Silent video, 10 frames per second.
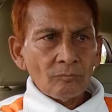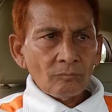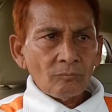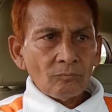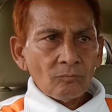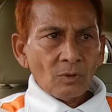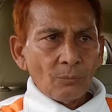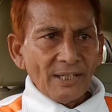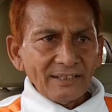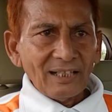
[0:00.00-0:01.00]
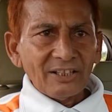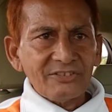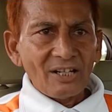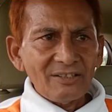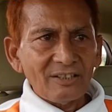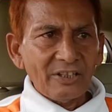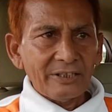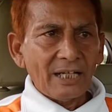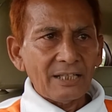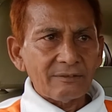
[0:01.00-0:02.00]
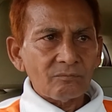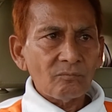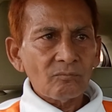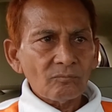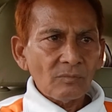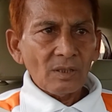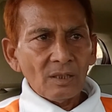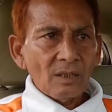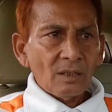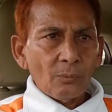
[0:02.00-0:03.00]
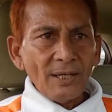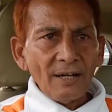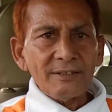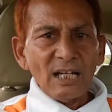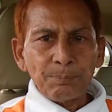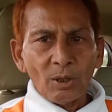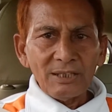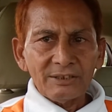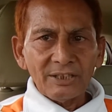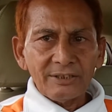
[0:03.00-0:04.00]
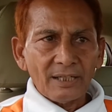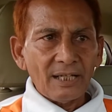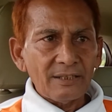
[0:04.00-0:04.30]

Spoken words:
are Napoleon the Great. We are great.